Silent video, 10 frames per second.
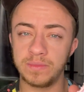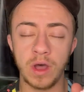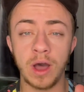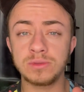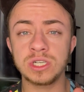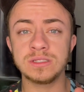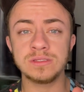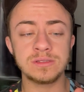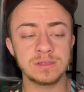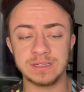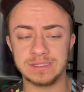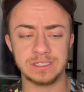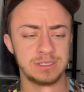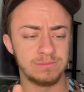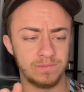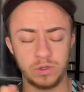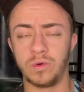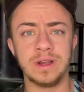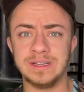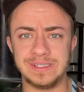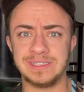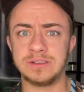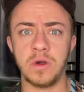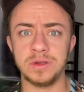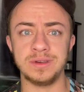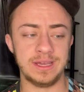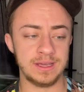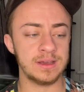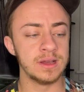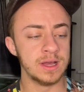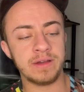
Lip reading: options because this toy is just so unique.